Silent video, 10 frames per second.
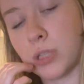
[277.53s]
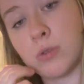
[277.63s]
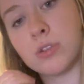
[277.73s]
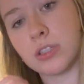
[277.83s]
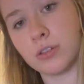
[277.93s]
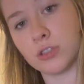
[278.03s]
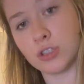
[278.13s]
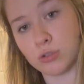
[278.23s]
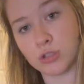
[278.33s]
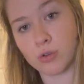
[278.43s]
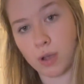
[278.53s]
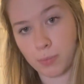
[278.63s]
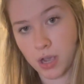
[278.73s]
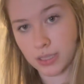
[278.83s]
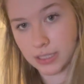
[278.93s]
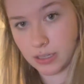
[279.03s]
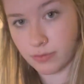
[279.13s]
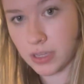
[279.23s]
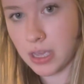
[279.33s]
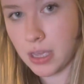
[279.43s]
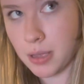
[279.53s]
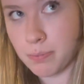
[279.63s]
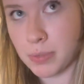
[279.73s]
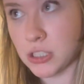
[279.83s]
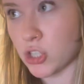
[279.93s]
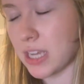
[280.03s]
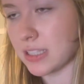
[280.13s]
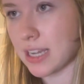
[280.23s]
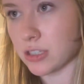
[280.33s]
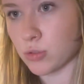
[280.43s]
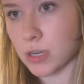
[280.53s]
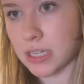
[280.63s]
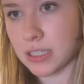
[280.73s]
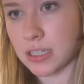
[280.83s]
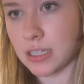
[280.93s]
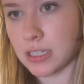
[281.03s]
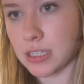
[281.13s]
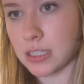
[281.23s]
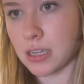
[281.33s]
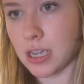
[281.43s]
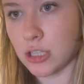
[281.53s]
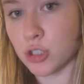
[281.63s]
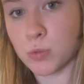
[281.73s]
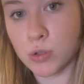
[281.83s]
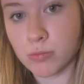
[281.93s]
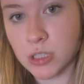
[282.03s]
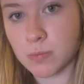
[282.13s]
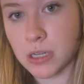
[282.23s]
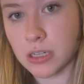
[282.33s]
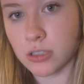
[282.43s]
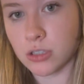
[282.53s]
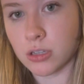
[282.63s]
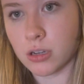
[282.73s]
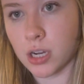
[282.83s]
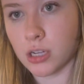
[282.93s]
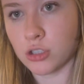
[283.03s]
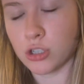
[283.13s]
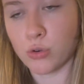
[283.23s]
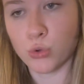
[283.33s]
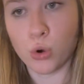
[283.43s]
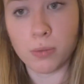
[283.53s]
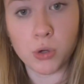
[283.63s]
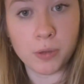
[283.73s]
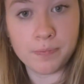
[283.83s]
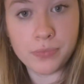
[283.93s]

results do show up positive, but chest x-rays and sputum smears show normal.